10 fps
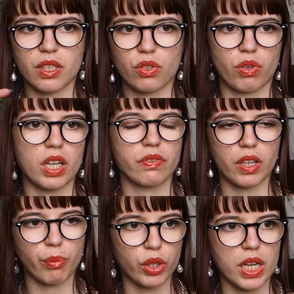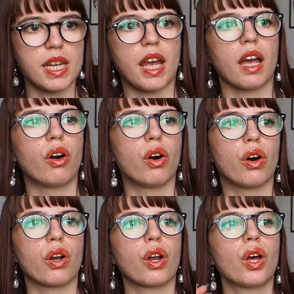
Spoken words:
straight of double knitting on